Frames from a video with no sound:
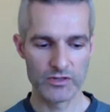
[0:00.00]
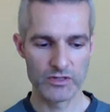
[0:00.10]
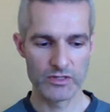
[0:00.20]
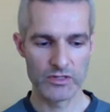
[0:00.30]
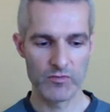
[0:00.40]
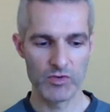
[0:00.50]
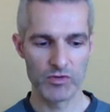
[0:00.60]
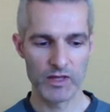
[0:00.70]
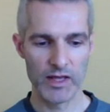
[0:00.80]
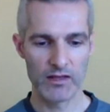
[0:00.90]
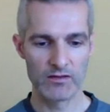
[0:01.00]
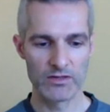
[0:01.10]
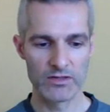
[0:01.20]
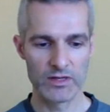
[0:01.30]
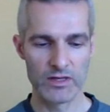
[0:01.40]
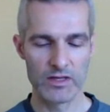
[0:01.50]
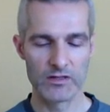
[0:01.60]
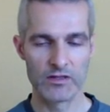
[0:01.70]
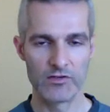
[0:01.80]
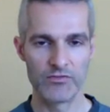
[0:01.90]
simulate
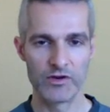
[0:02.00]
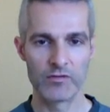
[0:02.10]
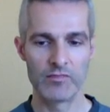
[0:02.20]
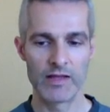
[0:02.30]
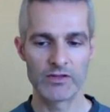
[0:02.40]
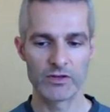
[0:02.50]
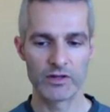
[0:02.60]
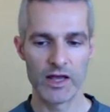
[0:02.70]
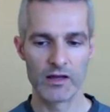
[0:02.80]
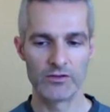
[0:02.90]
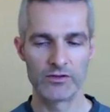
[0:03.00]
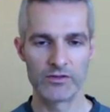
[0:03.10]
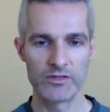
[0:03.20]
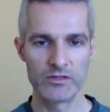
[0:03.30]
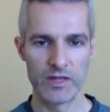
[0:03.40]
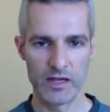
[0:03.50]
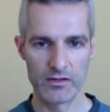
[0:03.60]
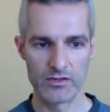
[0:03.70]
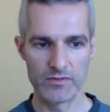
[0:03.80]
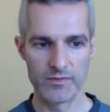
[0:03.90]
different mental health
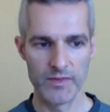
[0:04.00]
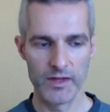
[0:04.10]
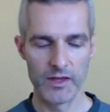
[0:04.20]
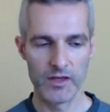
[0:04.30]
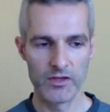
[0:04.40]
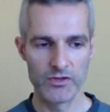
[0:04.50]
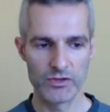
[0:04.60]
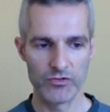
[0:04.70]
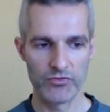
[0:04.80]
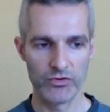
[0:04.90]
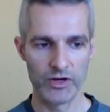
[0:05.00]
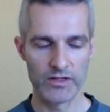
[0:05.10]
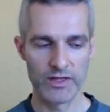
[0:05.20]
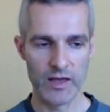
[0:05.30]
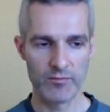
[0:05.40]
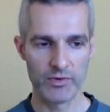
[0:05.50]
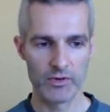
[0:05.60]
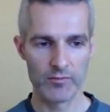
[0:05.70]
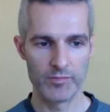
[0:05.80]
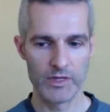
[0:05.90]
states. So, for
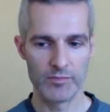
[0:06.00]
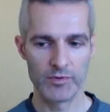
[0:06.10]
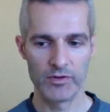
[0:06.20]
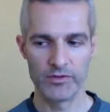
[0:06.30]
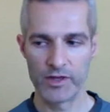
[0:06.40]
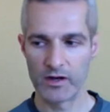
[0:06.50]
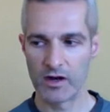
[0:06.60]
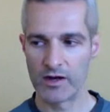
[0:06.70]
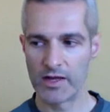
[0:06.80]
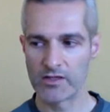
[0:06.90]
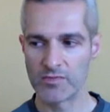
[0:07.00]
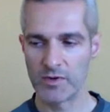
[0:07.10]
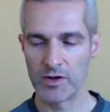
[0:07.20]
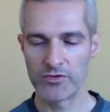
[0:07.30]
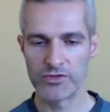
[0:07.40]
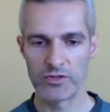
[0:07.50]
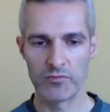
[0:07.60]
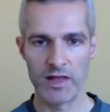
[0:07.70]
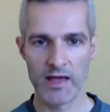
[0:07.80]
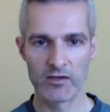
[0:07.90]
example, people that are exposed to
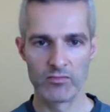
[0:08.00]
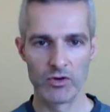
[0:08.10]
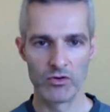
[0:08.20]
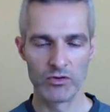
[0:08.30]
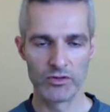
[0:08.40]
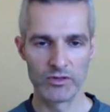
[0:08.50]
black mold,